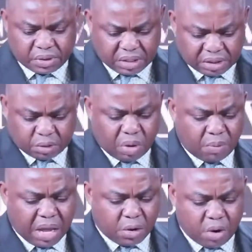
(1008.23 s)
This is where
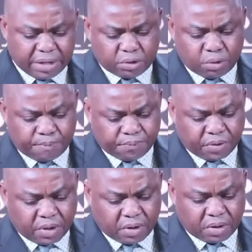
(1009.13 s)
we are going to.
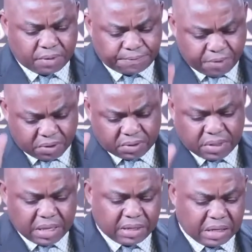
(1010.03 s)
The fourth
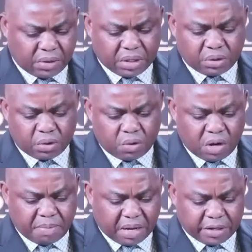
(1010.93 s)
thing that you need to know
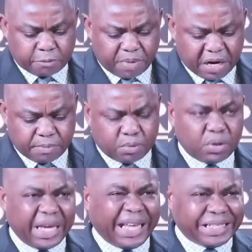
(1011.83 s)
about this parable,
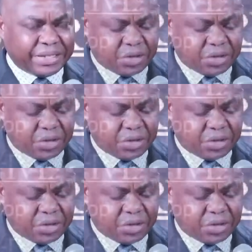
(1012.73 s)
it